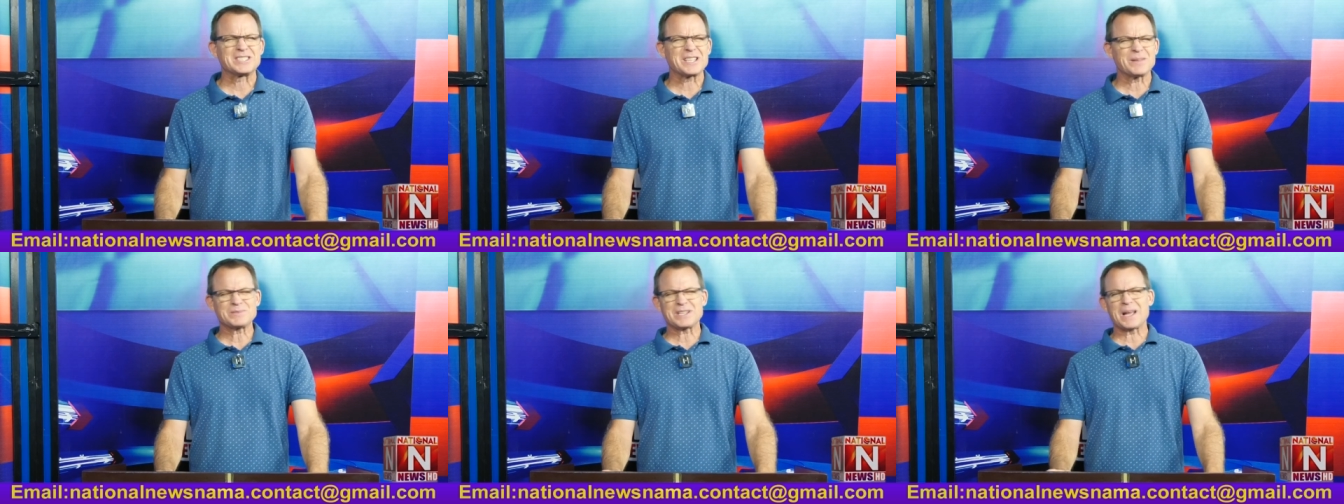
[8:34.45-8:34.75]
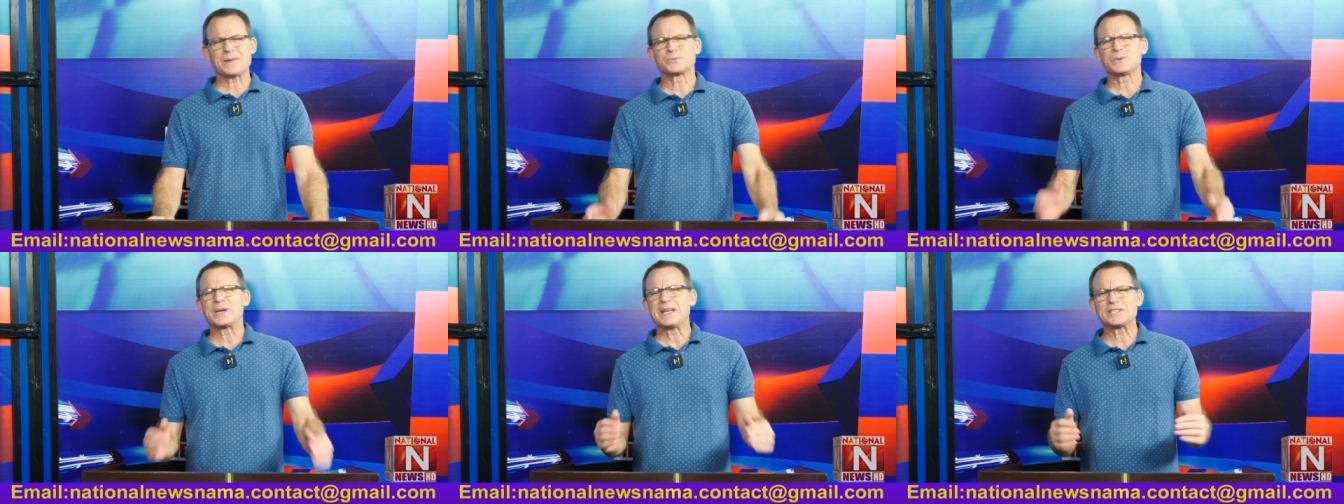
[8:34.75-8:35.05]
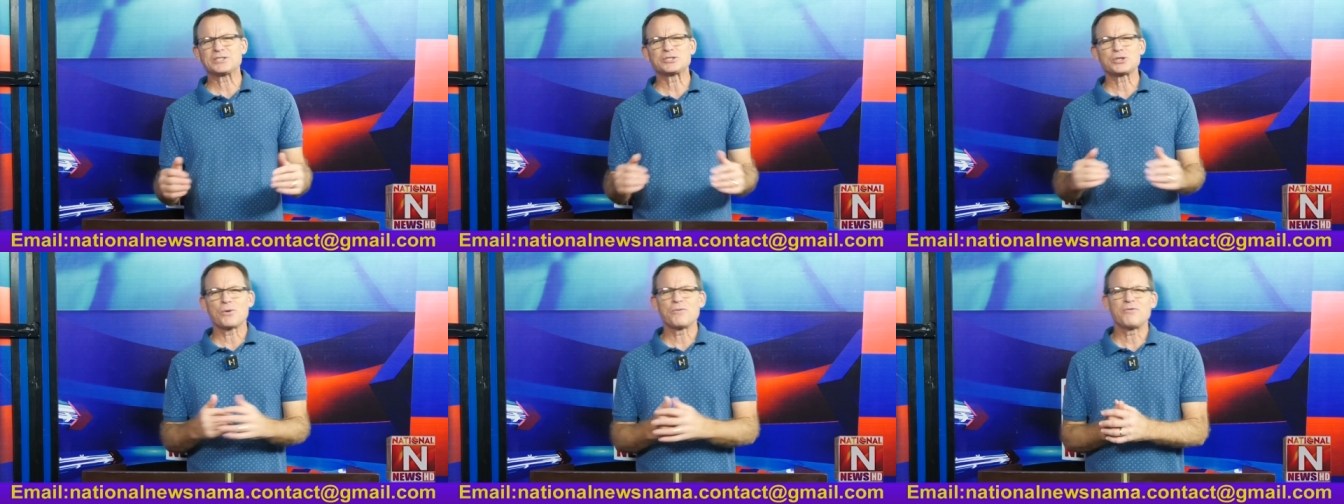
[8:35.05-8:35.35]
Sometimes we
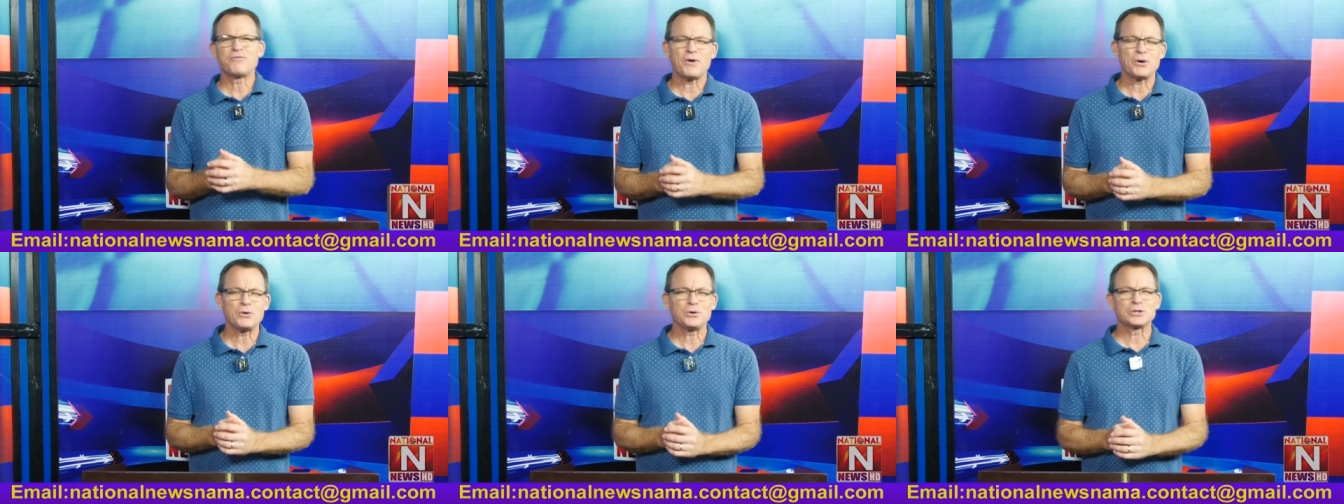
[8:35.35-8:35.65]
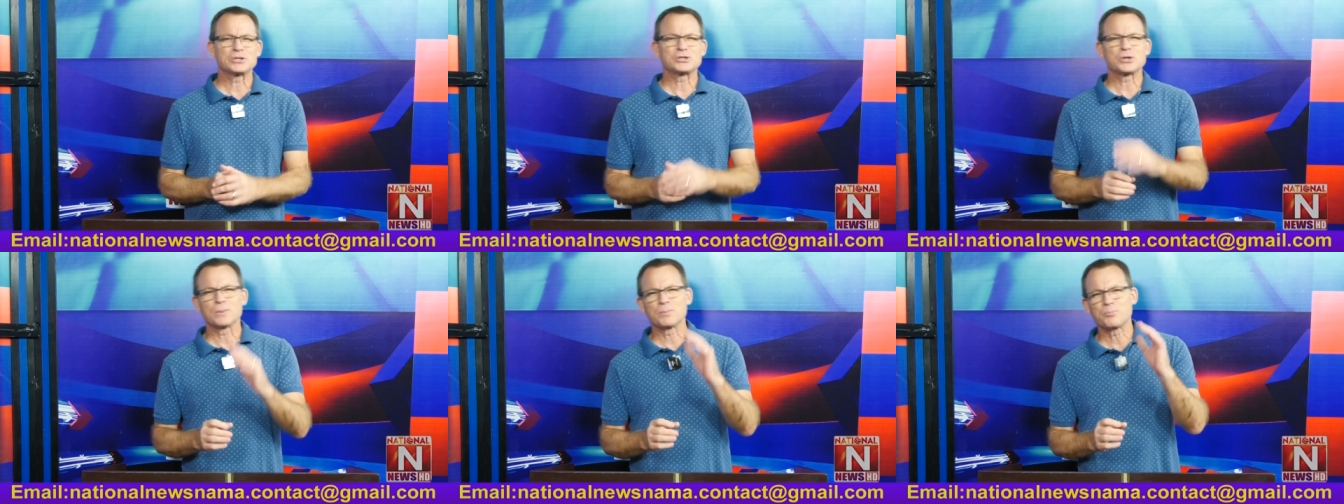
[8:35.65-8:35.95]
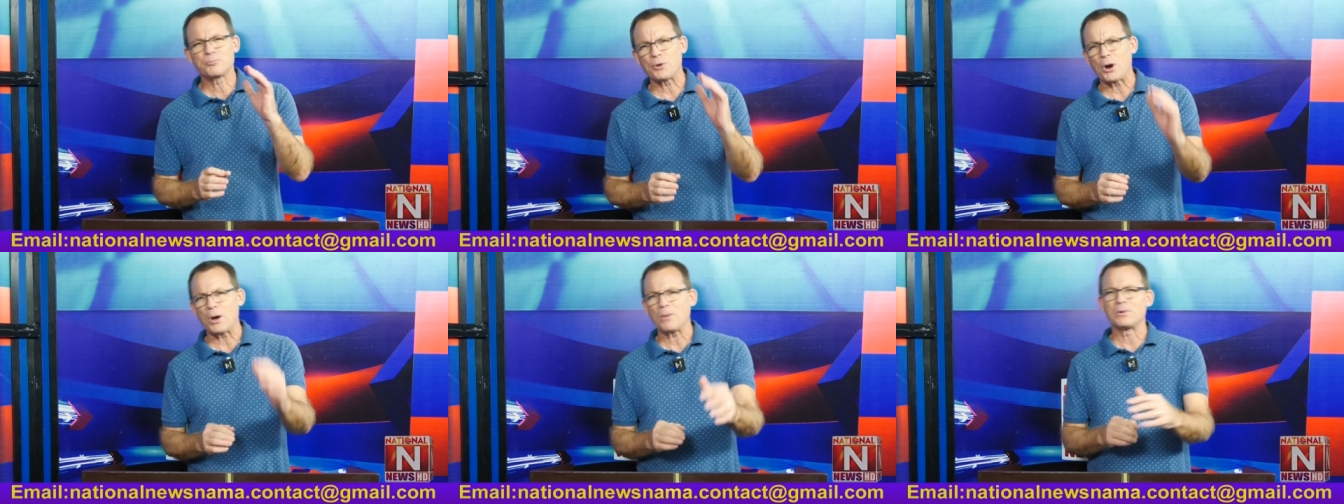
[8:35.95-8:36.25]
get so focused on
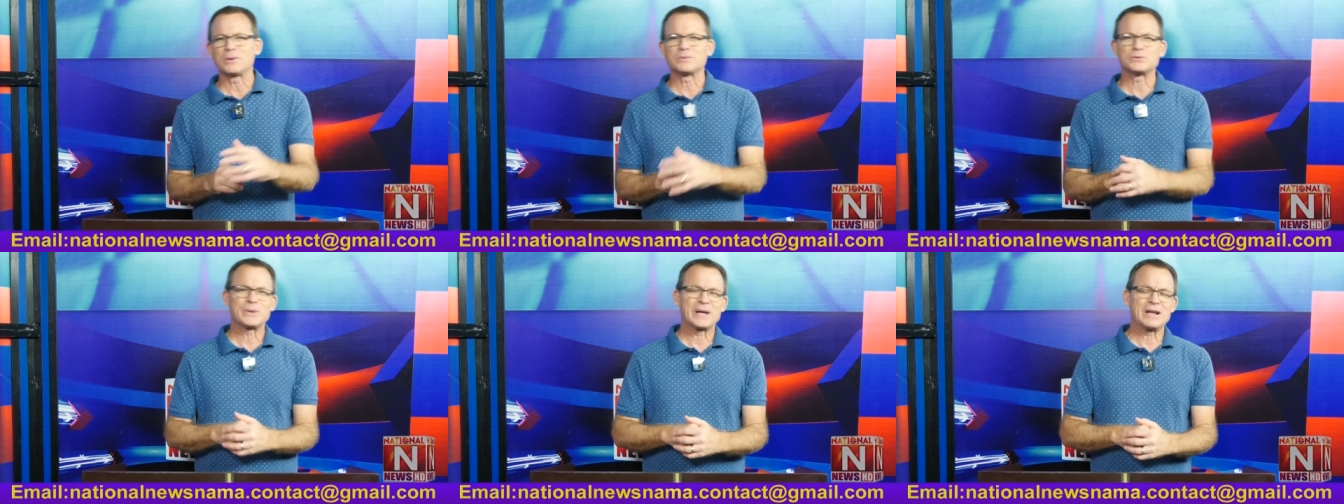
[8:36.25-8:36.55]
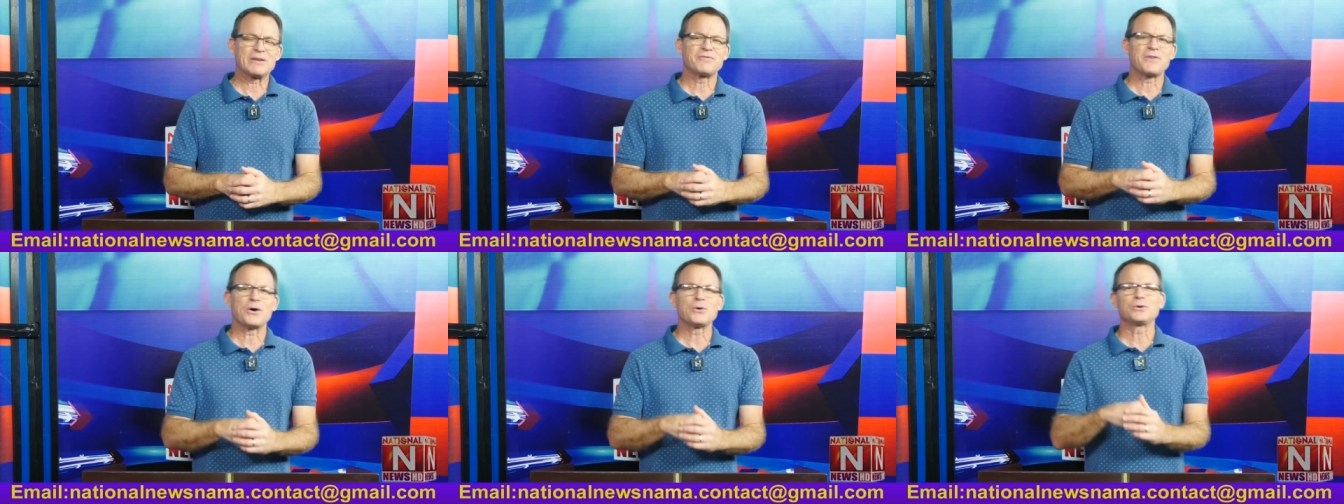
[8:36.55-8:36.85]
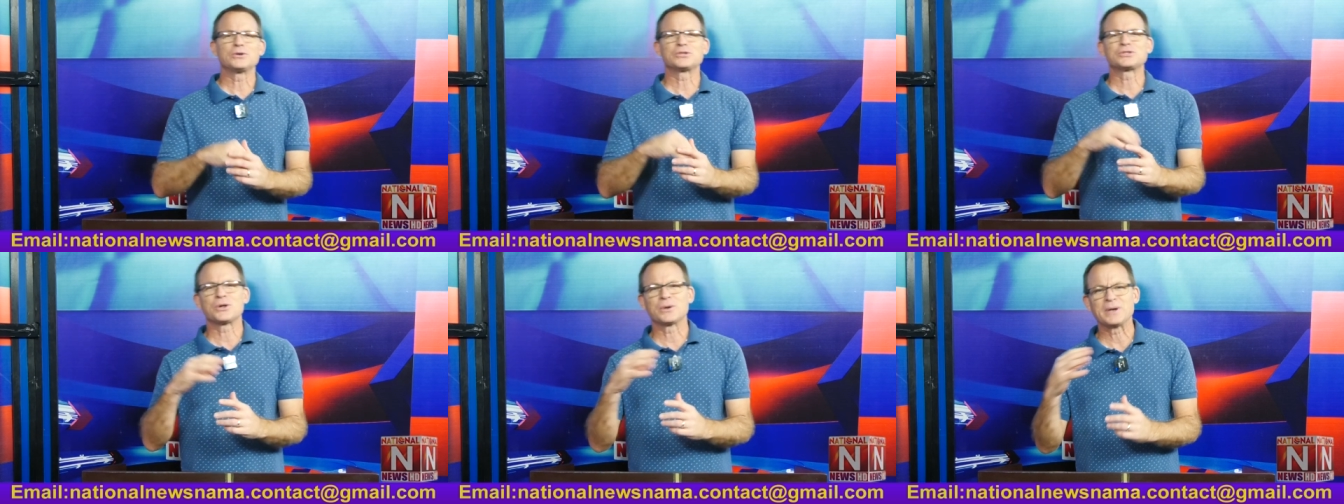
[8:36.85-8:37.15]
problems, we get
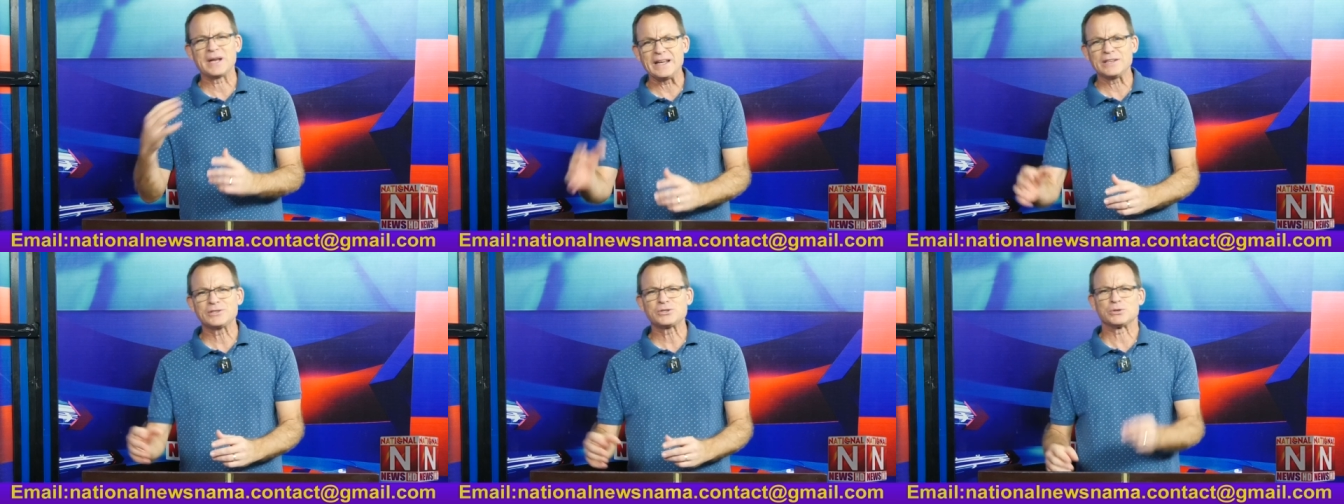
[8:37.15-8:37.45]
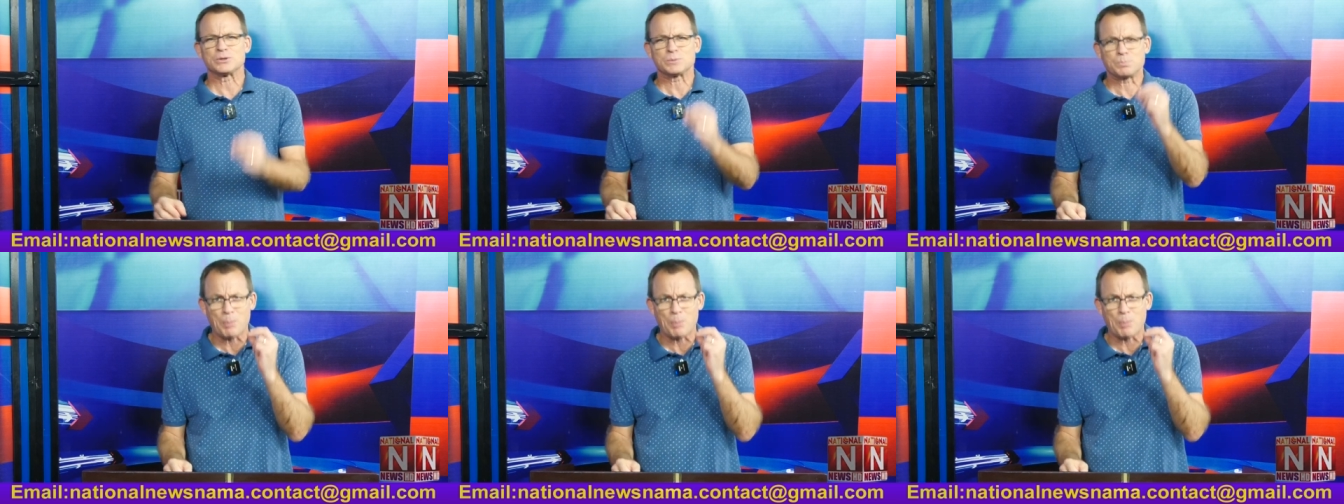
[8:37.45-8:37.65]
focused on issues.